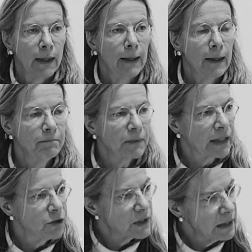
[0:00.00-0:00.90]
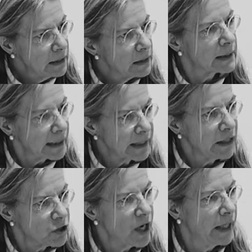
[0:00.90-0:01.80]
And you see, that
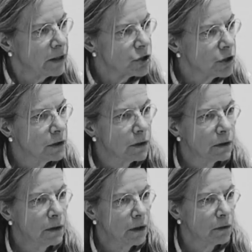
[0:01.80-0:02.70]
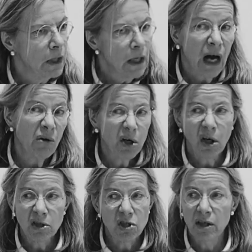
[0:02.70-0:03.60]
can change. You know, our
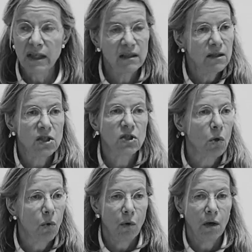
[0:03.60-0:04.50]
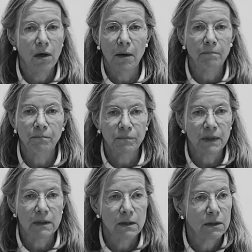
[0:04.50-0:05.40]
culture isn't
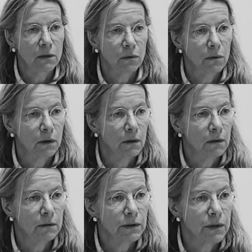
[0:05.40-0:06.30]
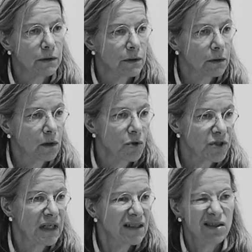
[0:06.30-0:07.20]
the
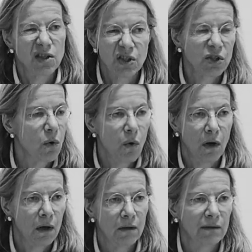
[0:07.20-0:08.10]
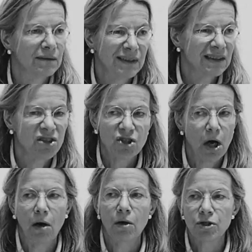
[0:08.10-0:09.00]
cross isn't so
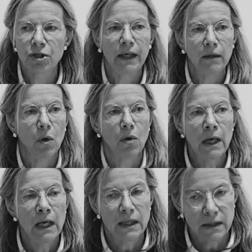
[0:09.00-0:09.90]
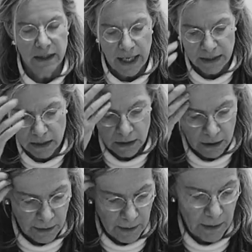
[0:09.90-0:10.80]
charged anymore as it has
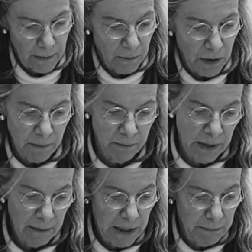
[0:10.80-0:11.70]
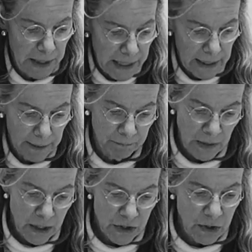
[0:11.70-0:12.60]
maybe been.
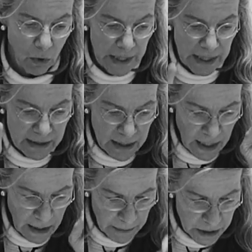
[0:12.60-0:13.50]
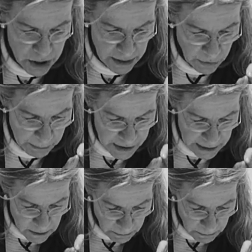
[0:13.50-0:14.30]
So, it's an image that represents